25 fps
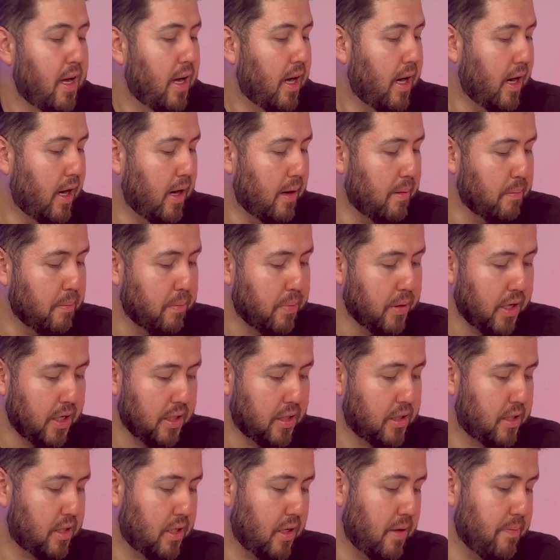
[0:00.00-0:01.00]

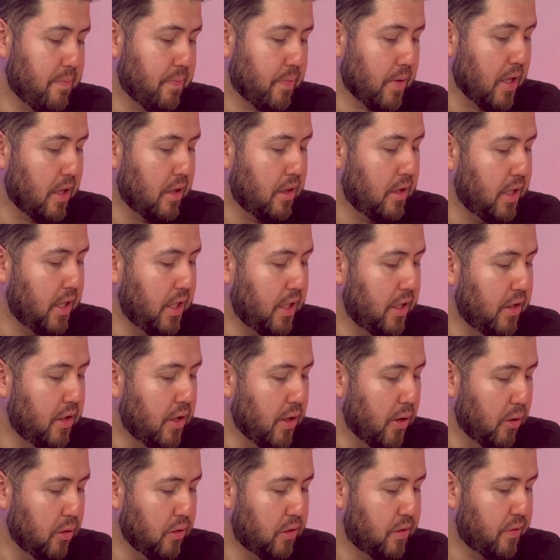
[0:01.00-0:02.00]
But the
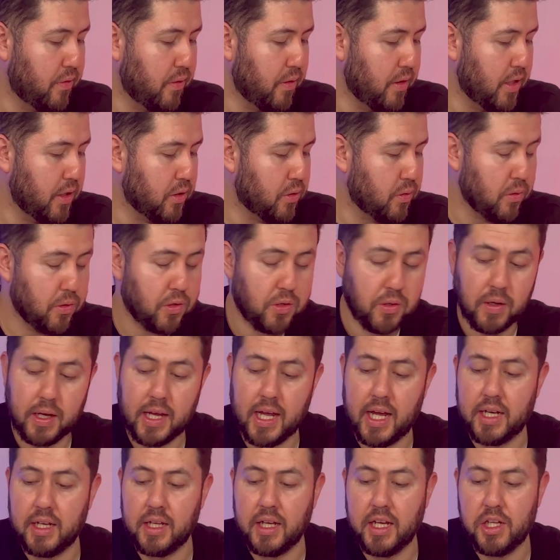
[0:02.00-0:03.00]
notes for this one, so
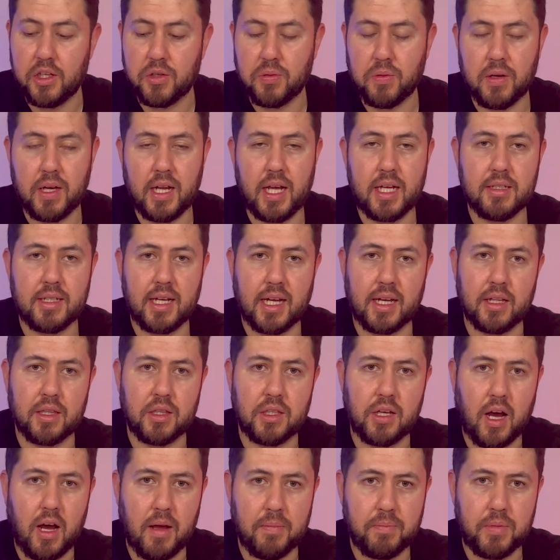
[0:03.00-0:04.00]
again, each one has like a
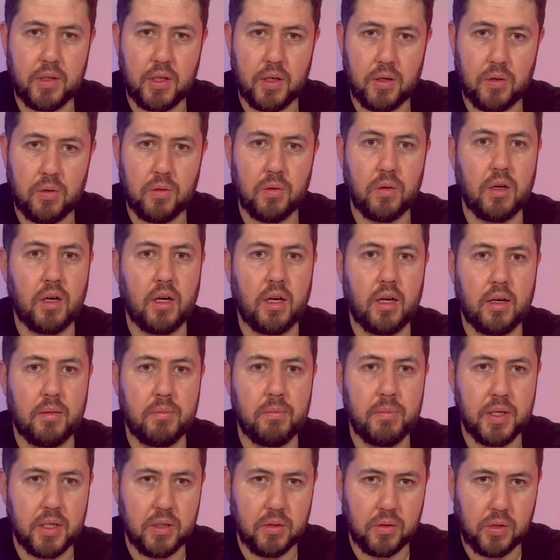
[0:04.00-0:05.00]
top note, a
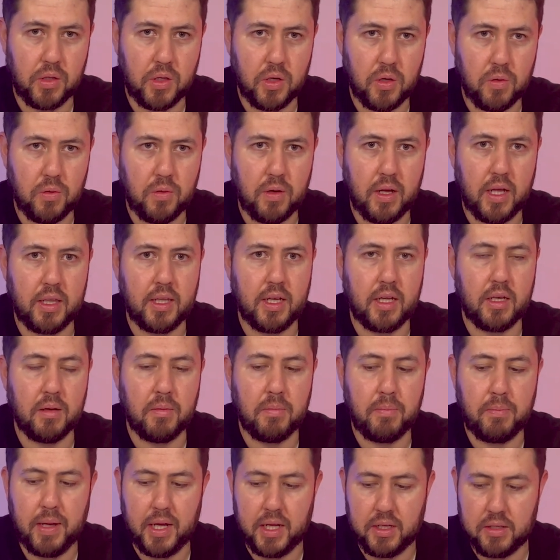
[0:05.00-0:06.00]
middle note, and then a
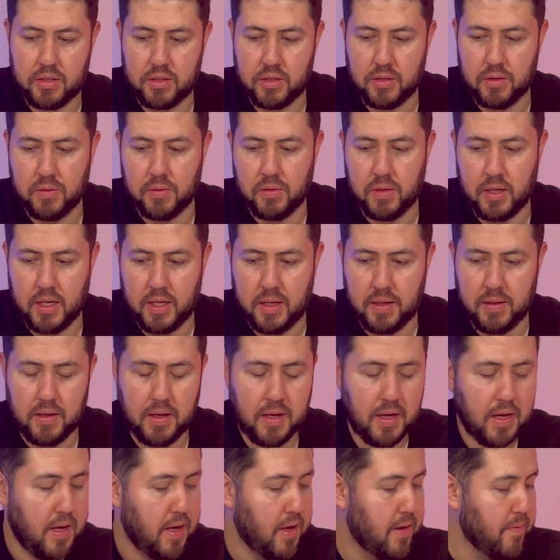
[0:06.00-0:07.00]
base note, right?
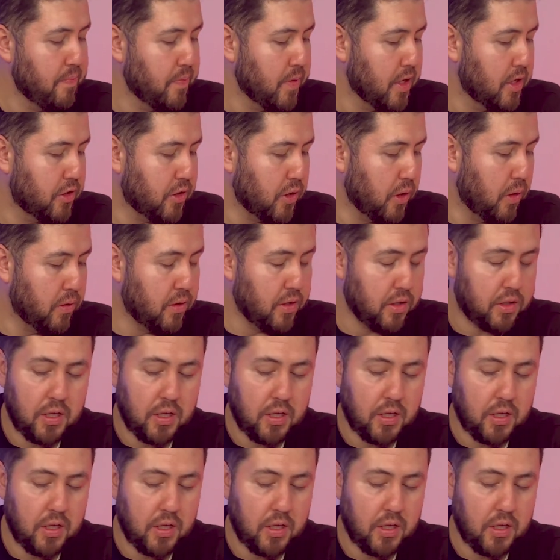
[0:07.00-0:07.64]
So the